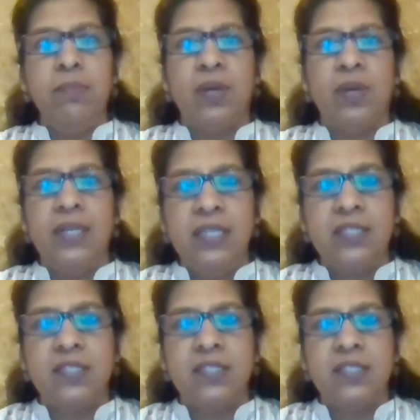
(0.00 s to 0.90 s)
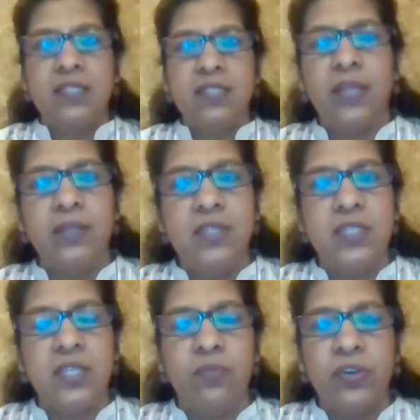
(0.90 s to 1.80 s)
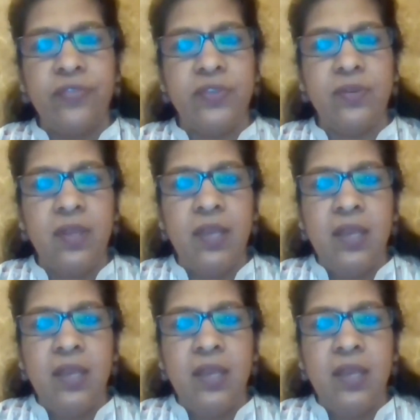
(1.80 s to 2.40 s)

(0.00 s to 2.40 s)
because you are listening to others, and one of the